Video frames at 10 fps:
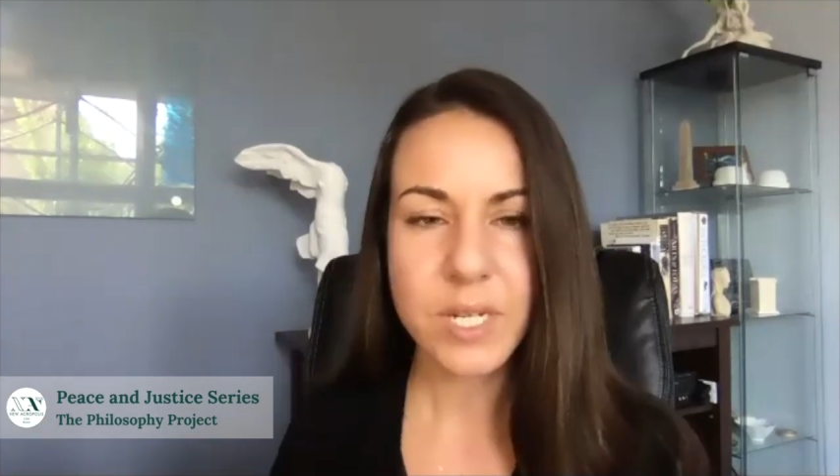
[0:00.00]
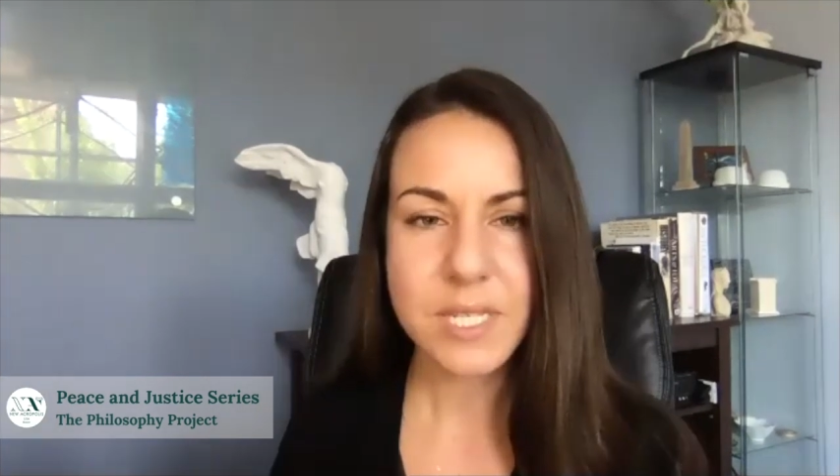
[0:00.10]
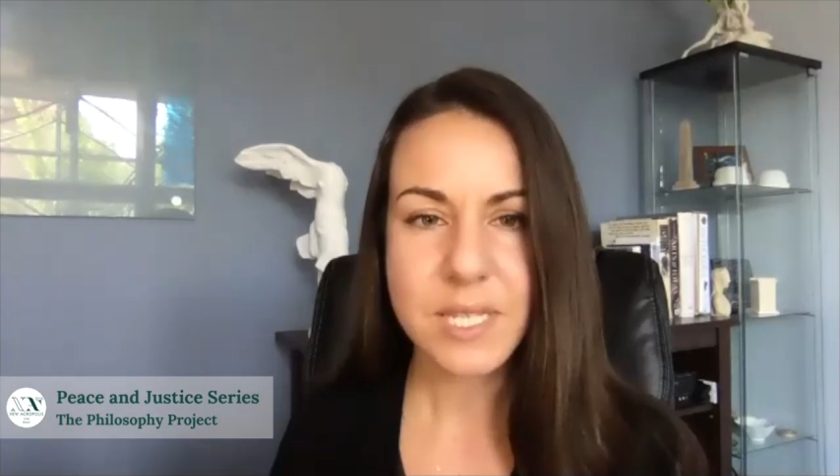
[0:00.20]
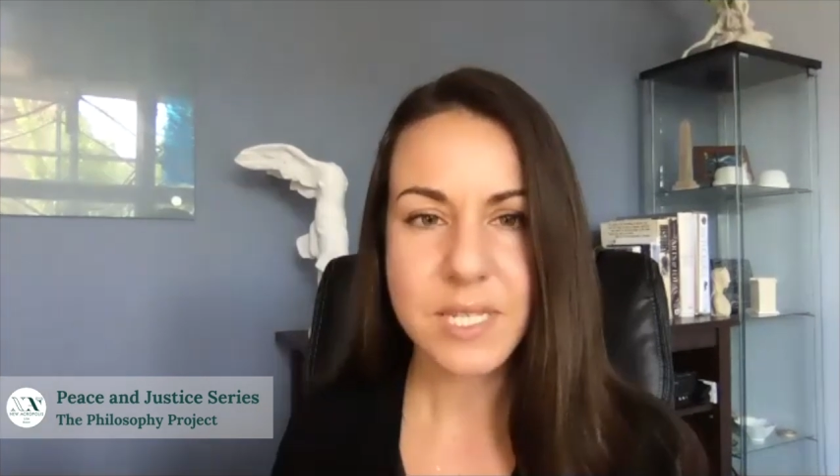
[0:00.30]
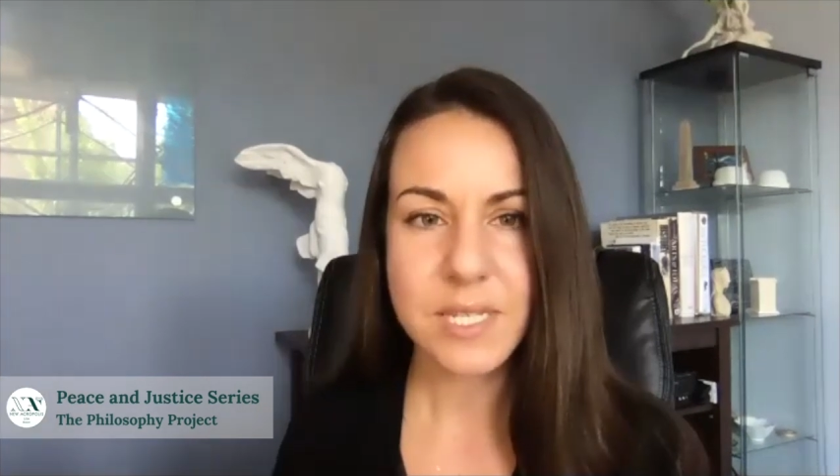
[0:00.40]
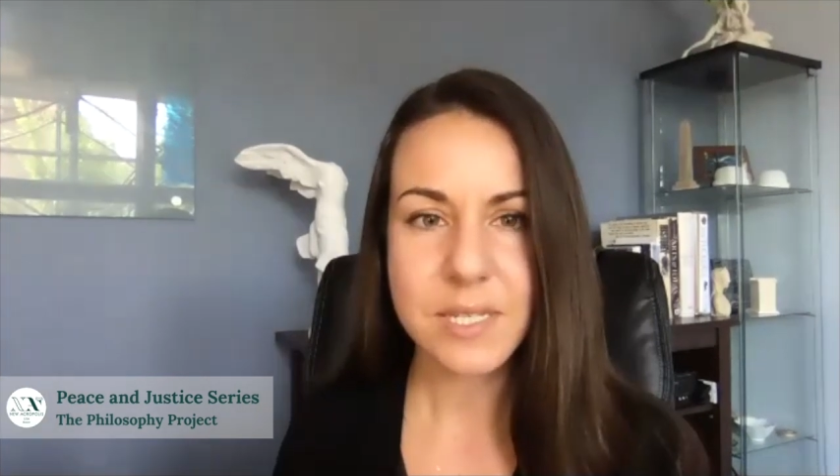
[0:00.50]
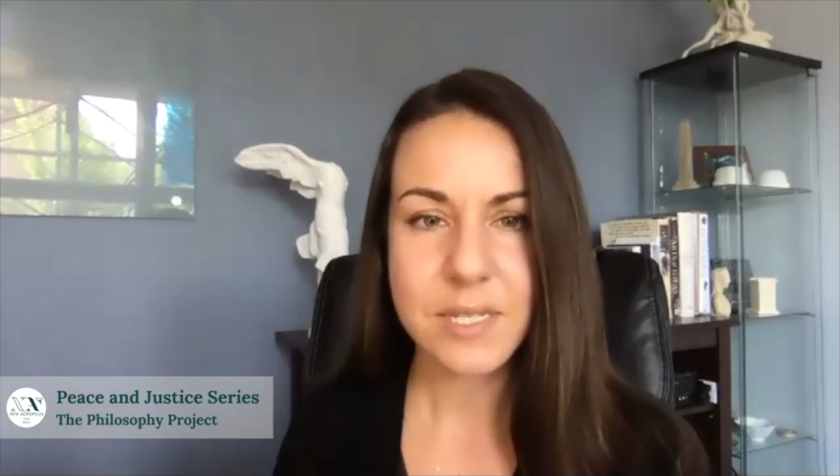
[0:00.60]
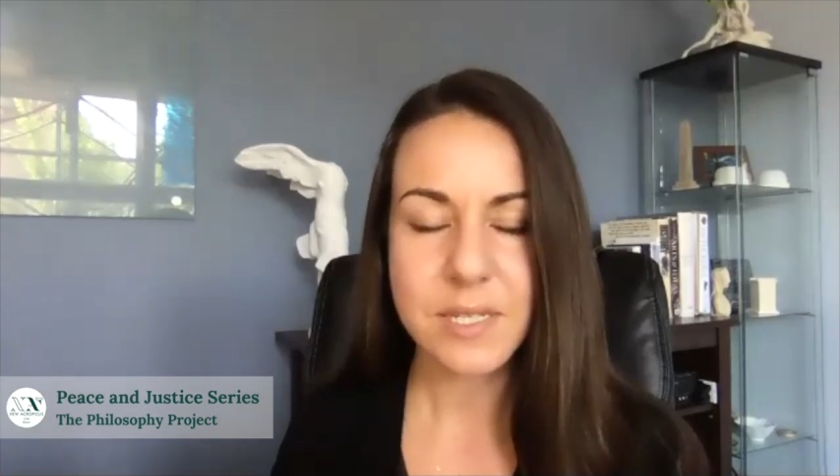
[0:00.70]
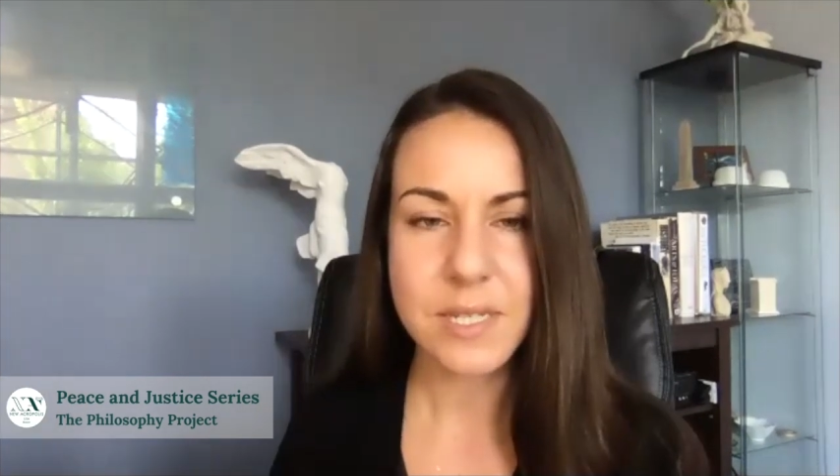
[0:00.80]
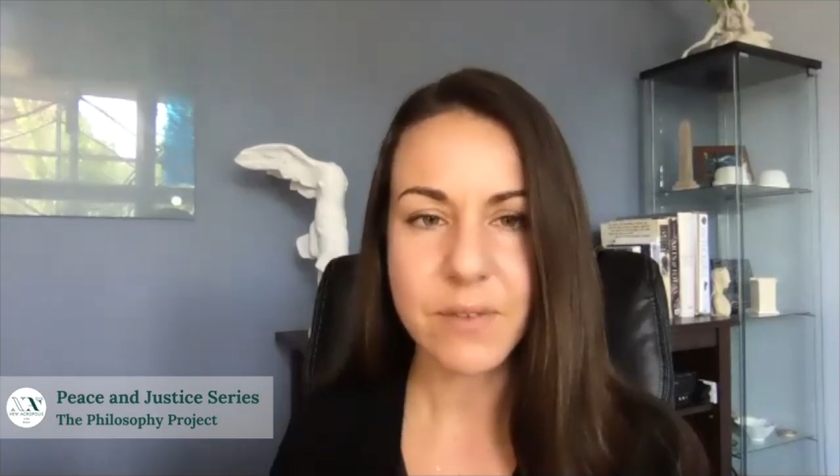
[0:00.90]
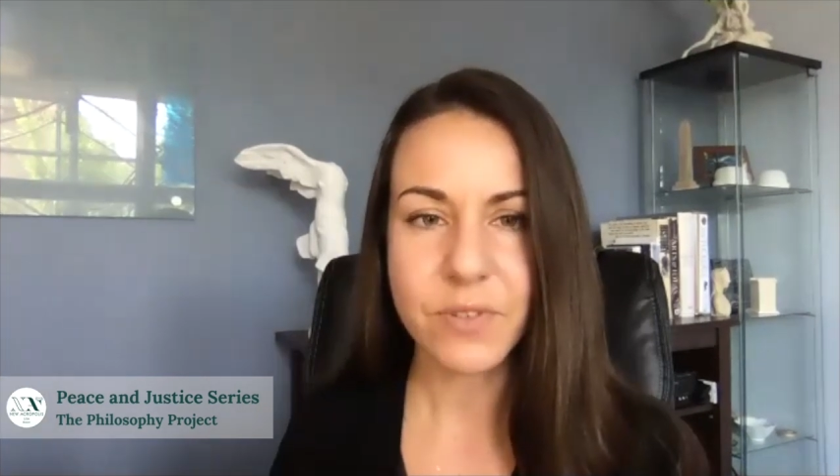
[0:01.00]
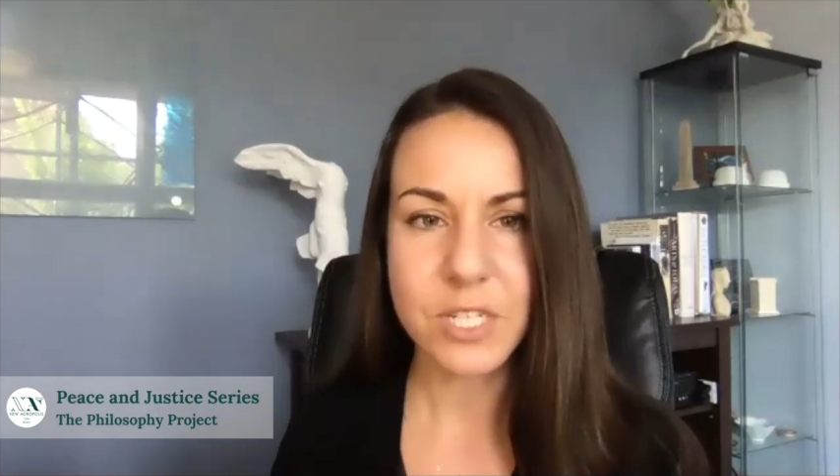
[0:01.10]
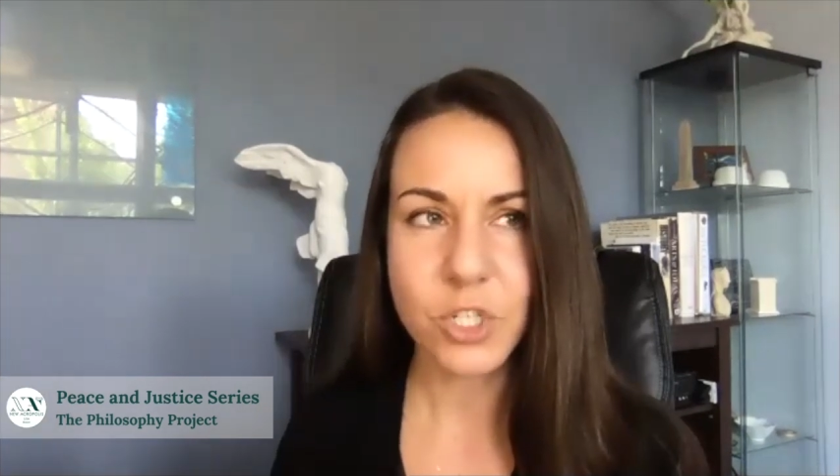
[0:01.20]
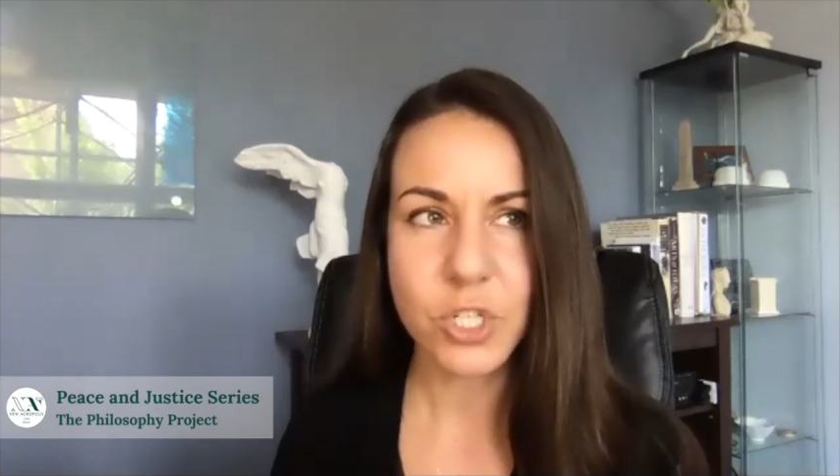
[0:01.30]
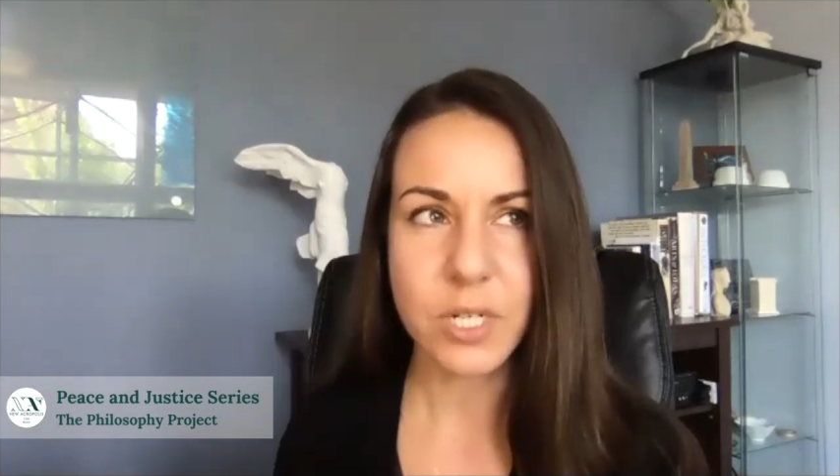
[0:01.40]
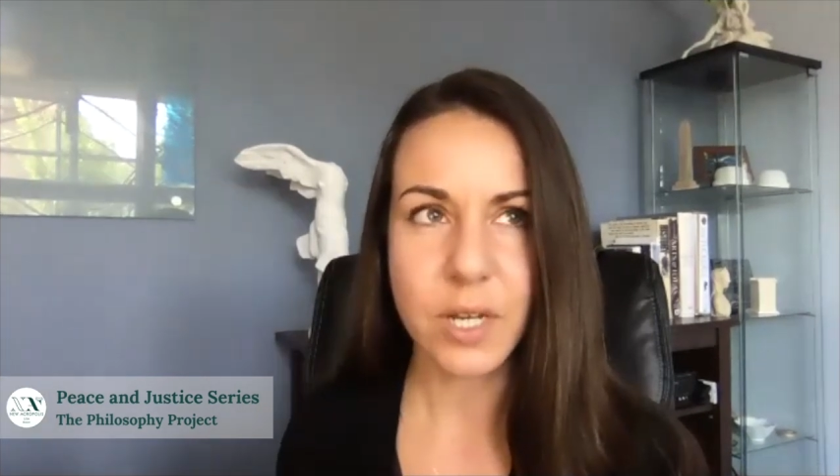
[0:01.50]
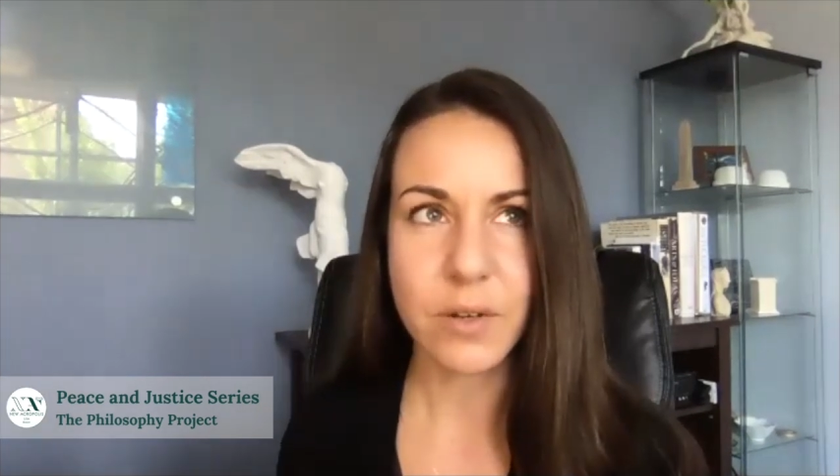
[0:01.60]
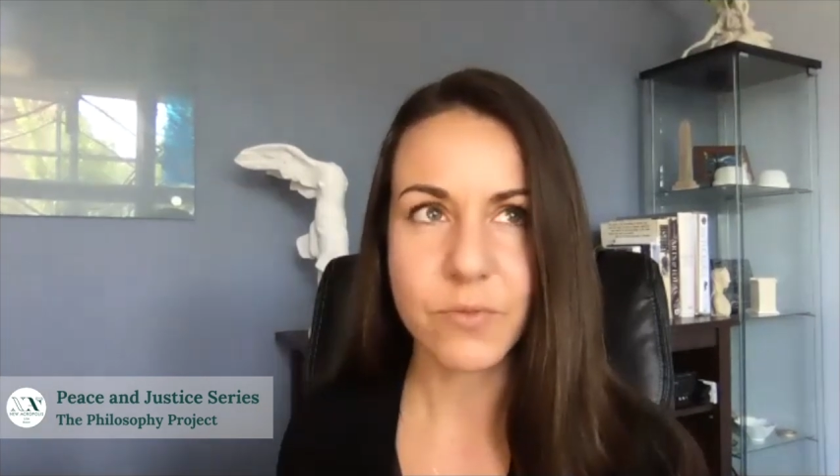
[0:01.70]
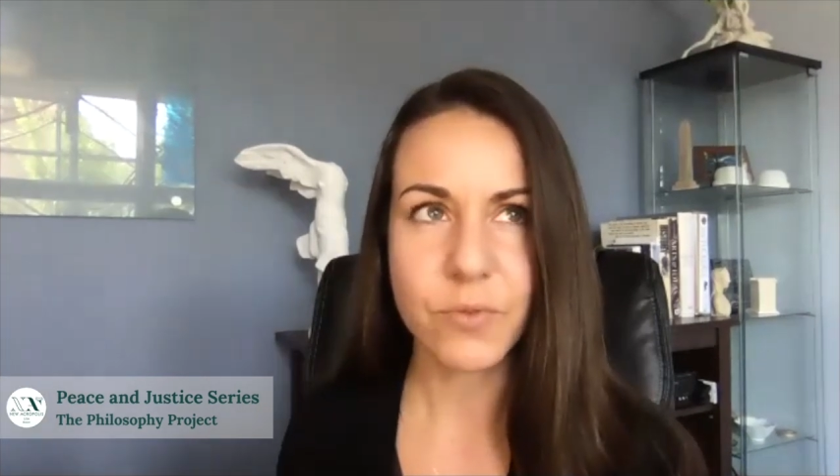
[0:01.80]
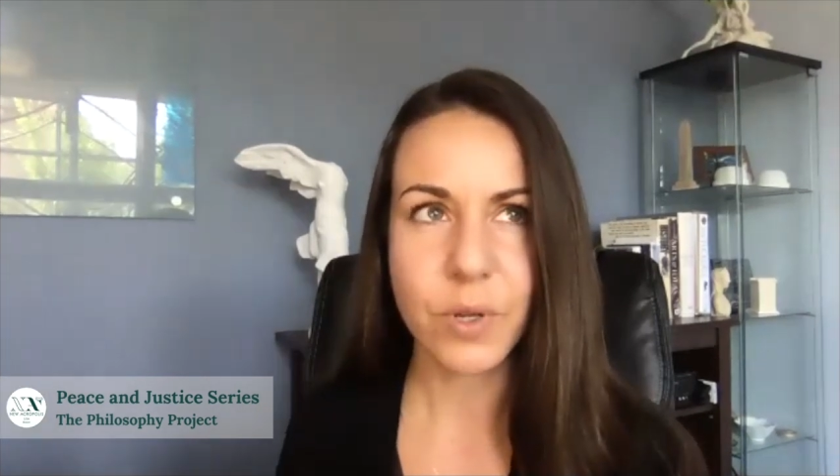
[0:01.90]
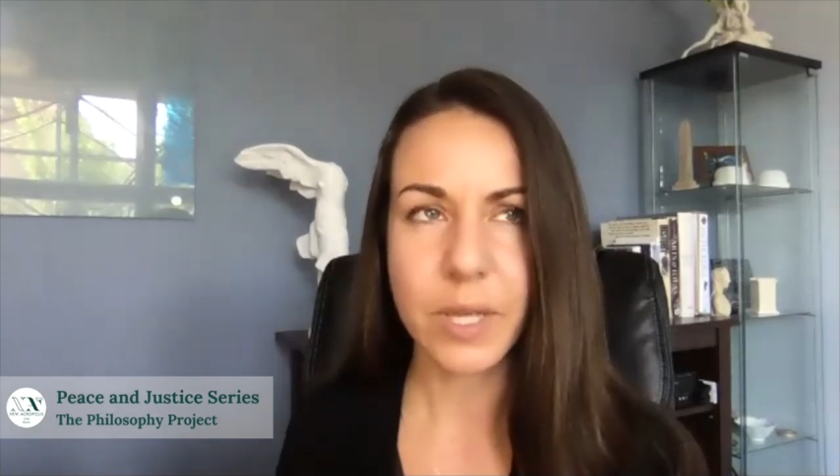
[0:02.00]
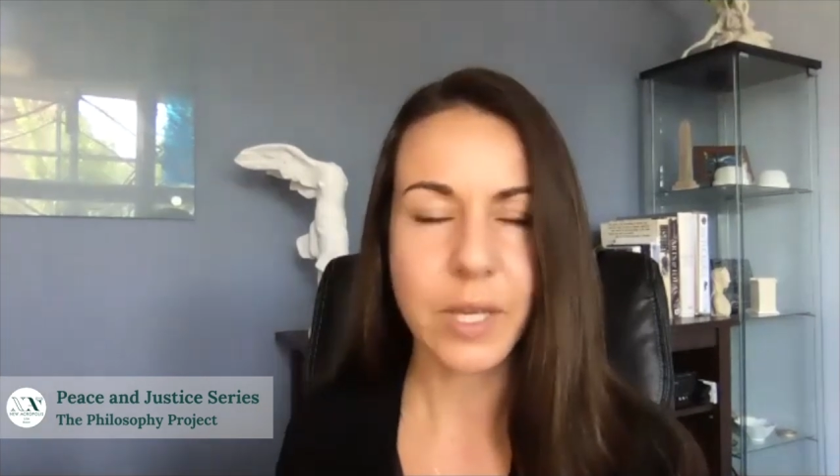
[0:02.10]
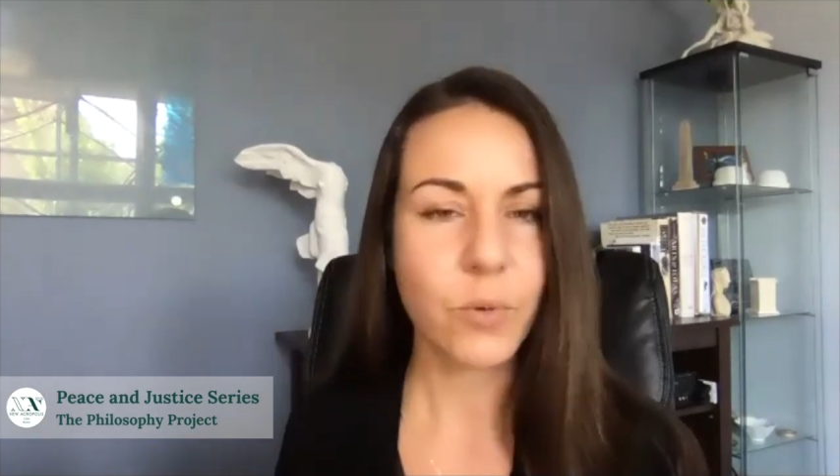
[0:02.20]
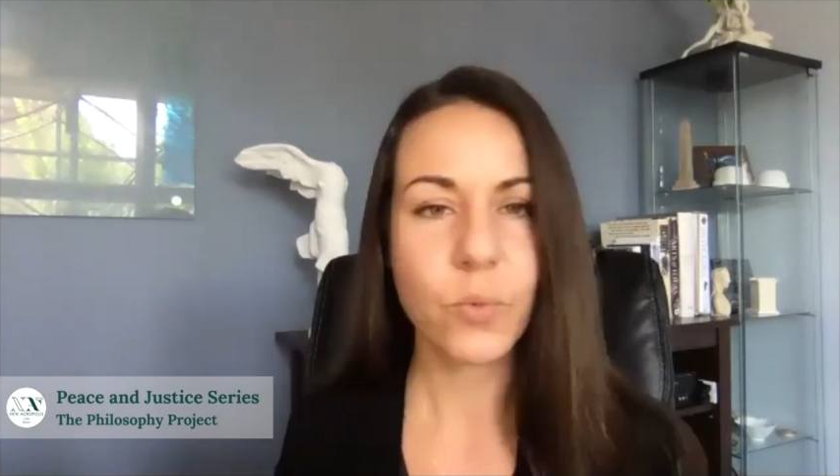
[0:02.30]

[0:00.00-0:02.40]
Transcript: is the definition of, like,